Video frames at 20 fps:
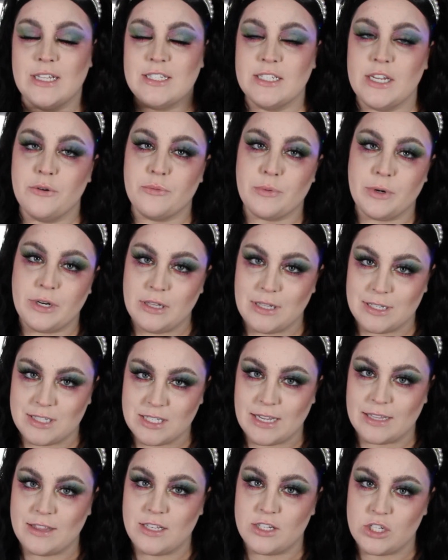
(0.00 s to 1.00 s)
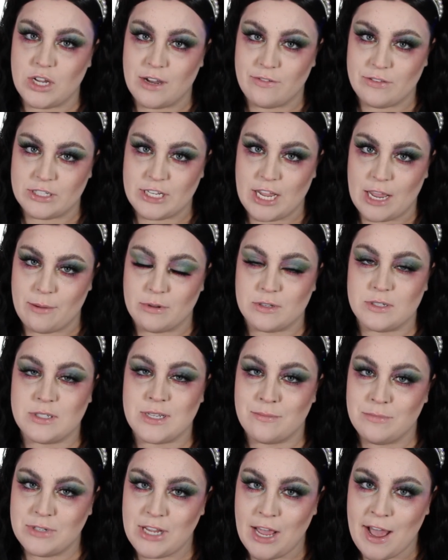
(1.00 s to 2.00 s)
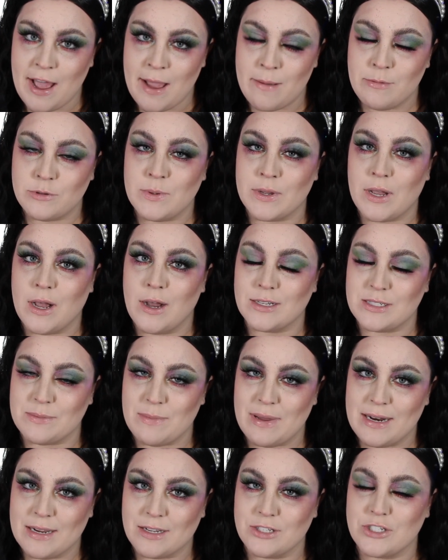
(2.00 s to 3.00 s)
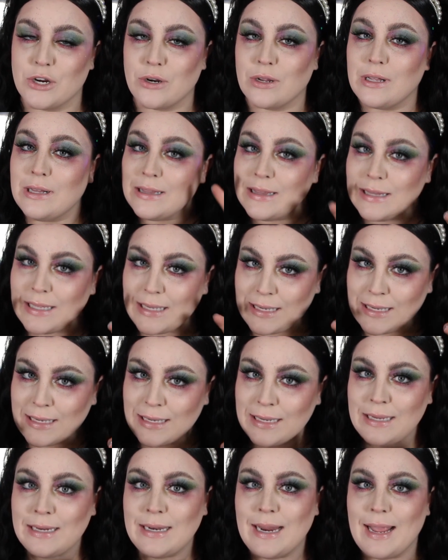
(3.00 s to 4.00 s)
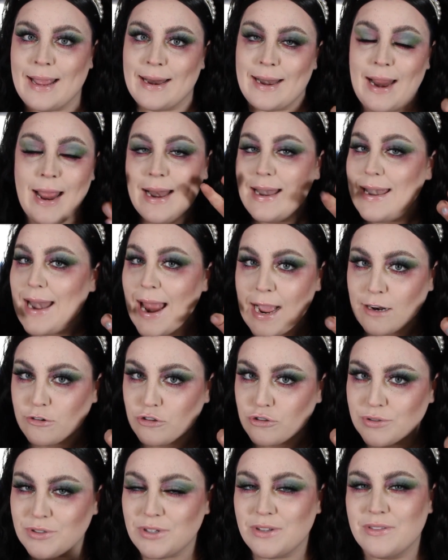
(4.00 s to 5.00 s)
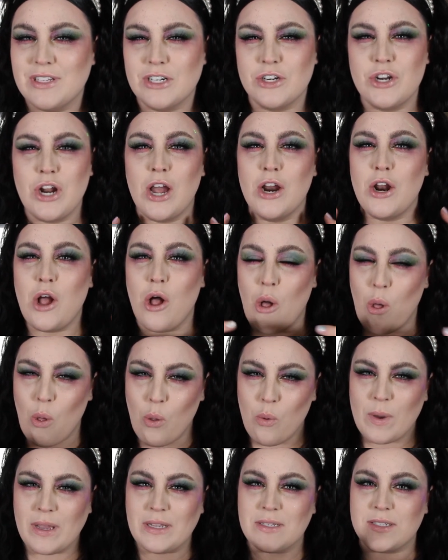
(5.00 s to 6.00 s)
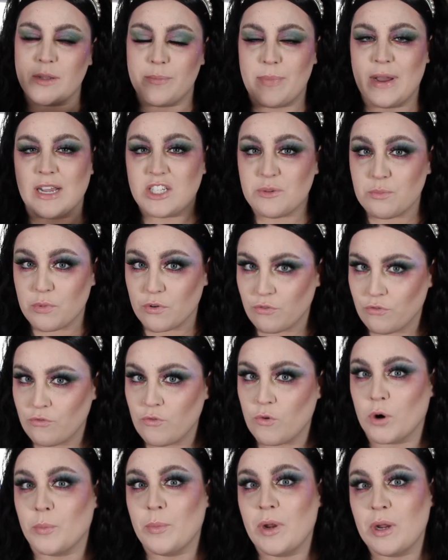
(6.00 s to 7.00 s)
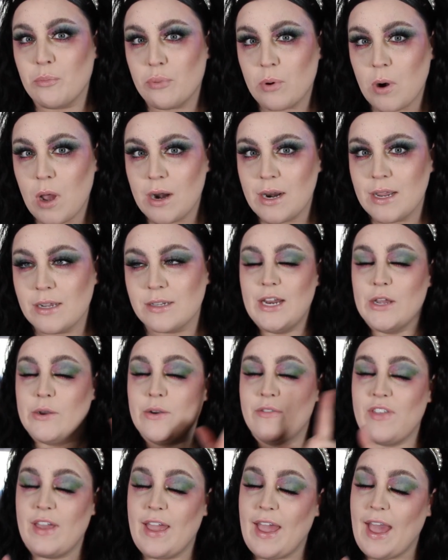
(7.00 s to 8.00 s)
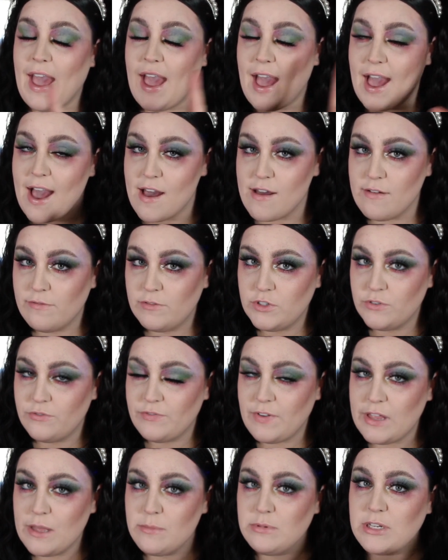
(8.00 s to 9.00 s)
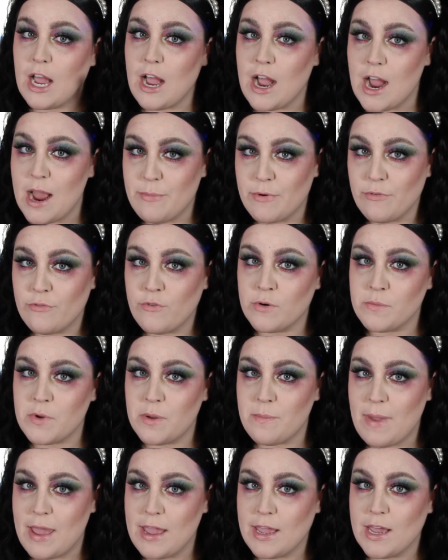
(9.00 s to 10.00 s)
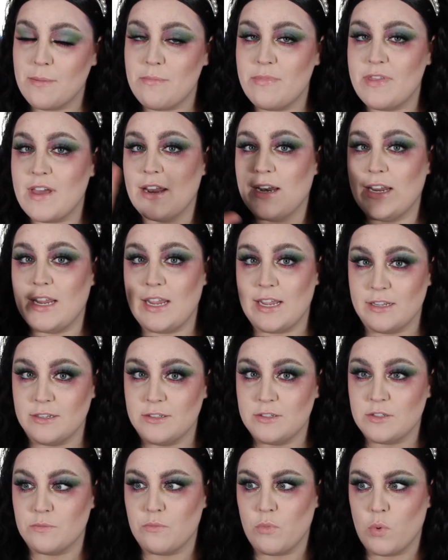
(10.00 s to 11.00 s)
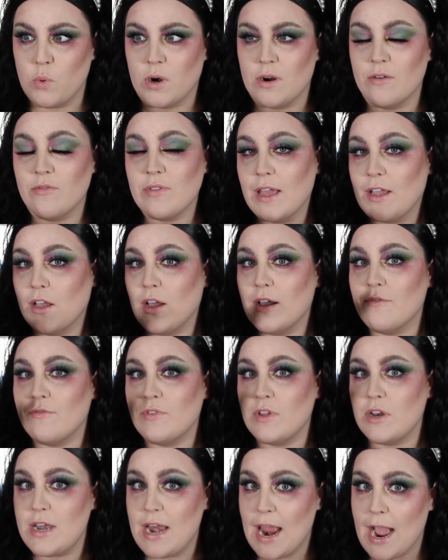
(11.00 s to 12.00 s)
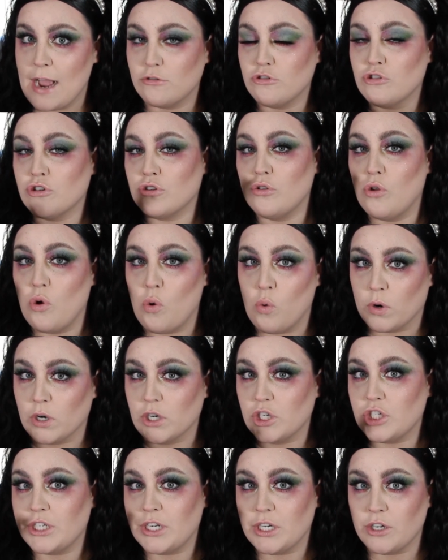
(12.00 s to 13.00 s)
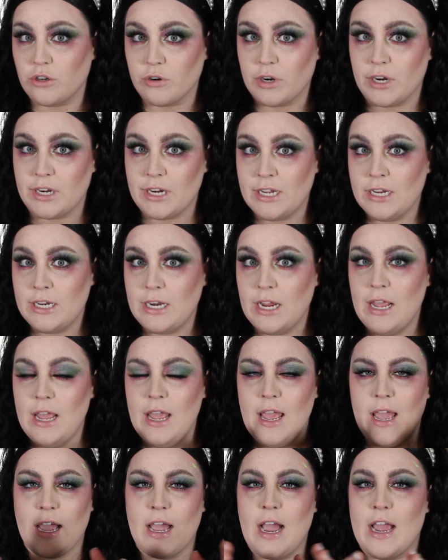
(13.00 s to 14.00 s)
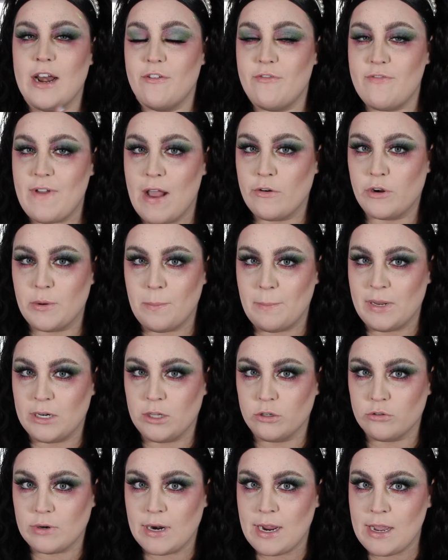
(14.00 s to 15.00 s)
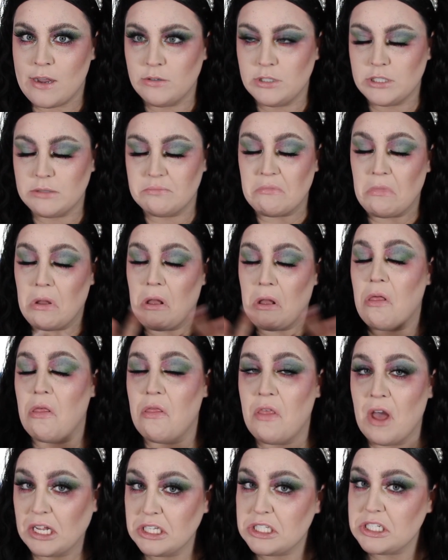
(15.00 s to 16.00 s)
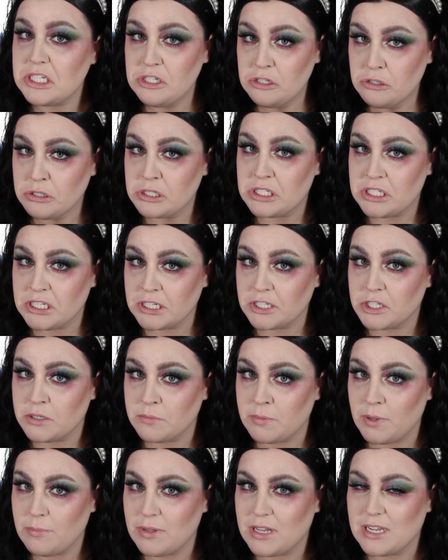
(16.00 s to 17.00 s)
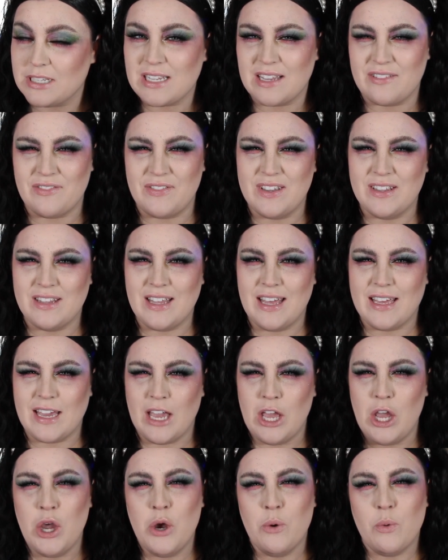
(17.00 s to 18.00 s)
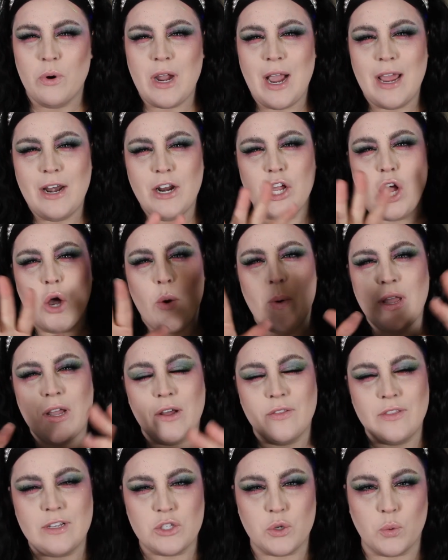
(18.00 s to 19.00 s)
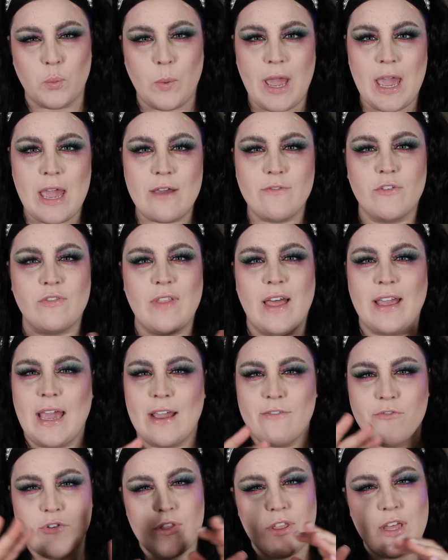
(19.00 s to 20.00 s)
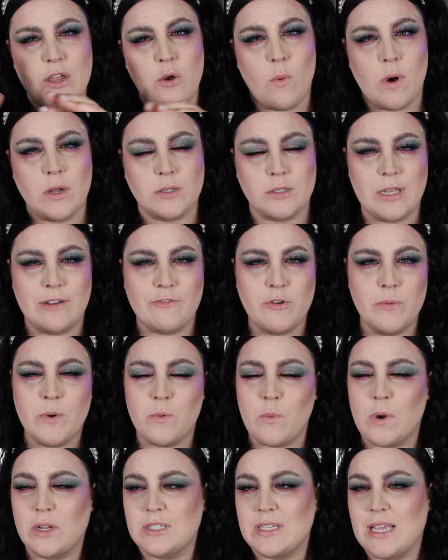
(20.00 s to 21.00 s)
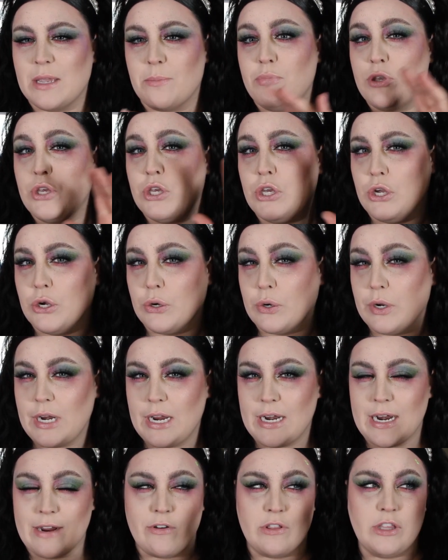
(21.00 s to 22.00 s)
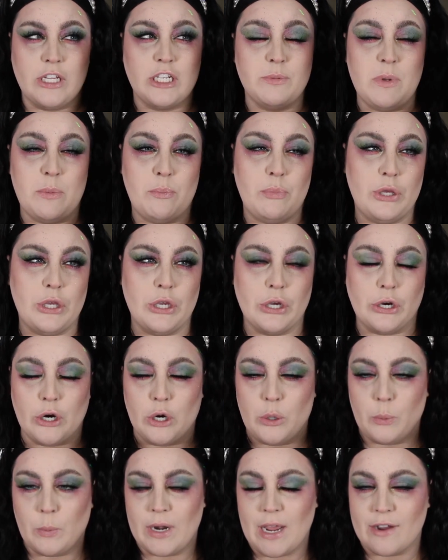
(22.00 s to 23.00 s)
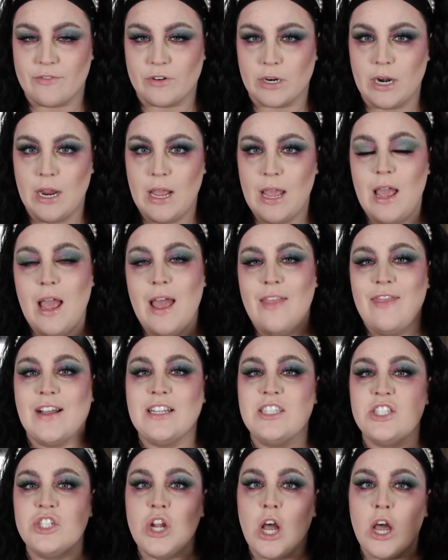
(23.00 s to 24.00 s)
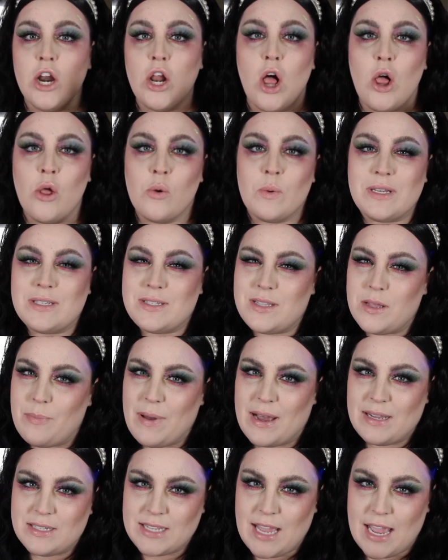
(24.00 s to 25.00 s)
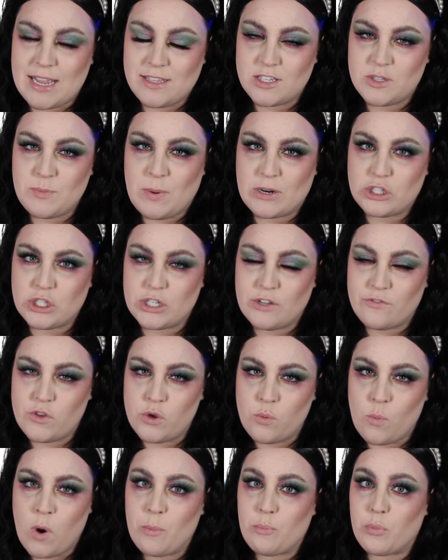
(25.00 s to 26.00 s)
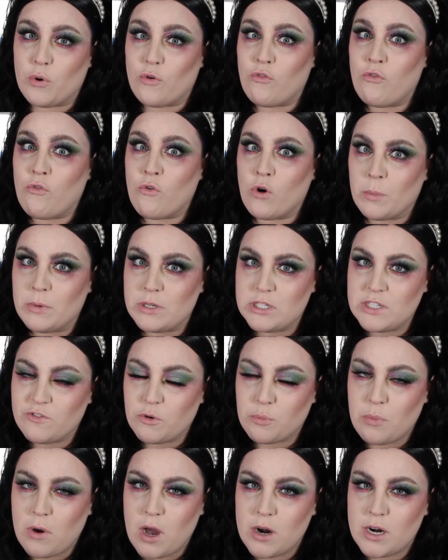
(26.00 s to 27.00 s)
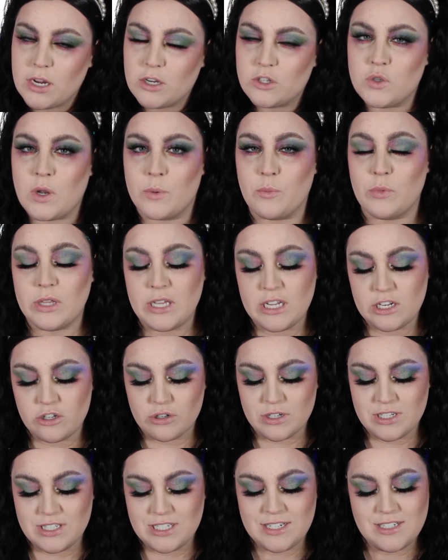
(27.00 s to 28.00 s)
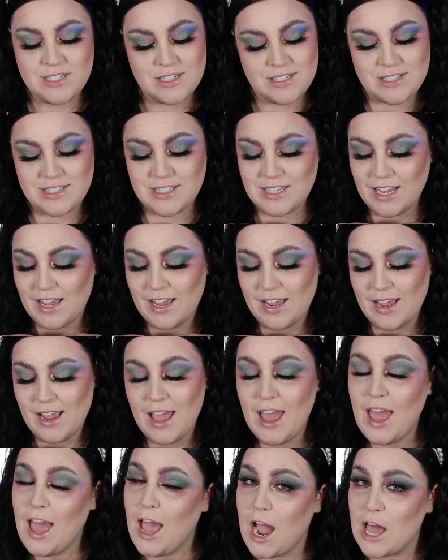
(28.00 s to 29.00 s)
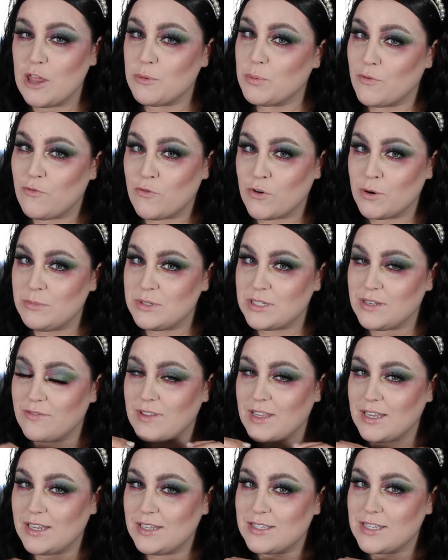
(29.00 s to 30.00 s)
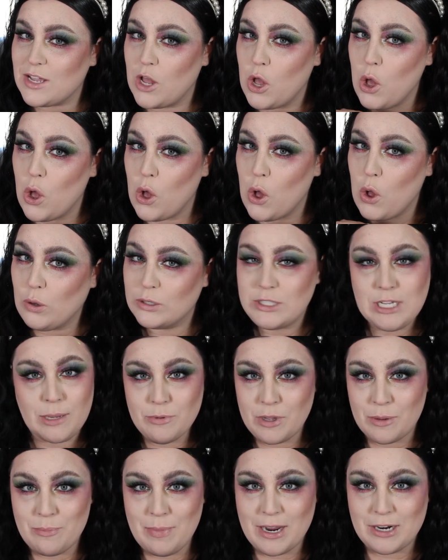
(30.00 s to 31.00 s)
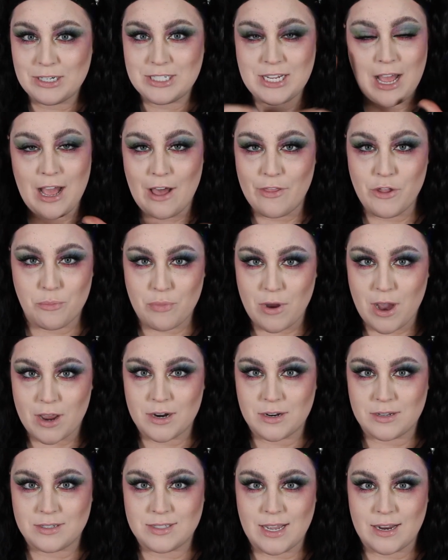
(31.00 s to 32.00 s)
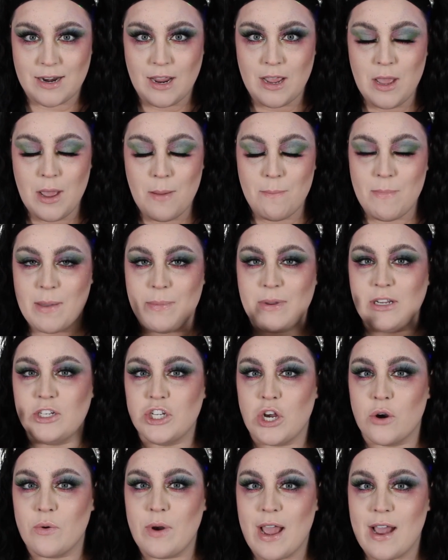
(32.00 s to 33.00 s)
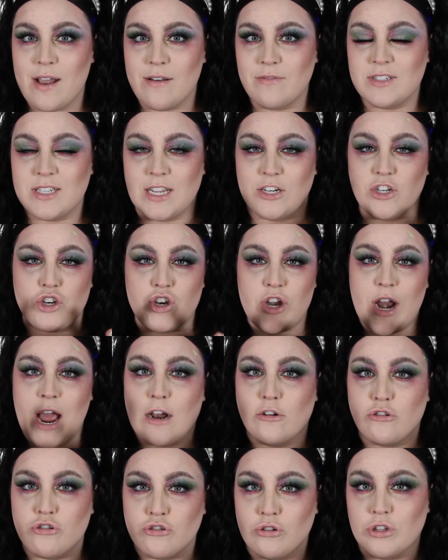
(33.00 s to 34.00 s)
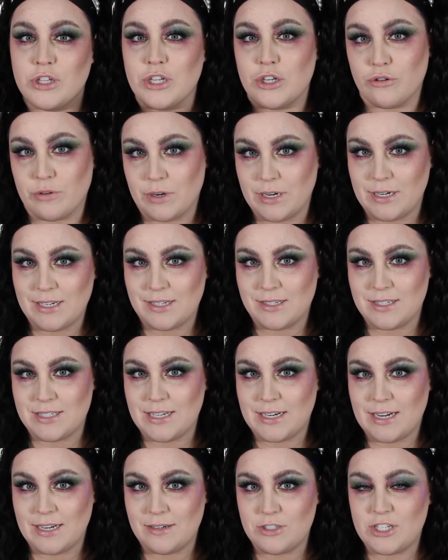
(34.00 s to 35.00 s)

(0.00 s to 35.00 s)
Let's get real, let's get this off the table. Sometimes when cosmetics are clean and natural, they're not always the best performing products. Now if they have developed high performing makeup that is more of like of the natural origin ingredient and kind of found a middle ground, that's interesting to me, because I feel like we're kind of going on this wave of like everyone wants like purity and everything to be pure and whatever. That's not always the best case, especially if you want performance of a product. So I'm really interested to see how the performance of these hold up compared to other products that maybe don't have such natural ingredients in it.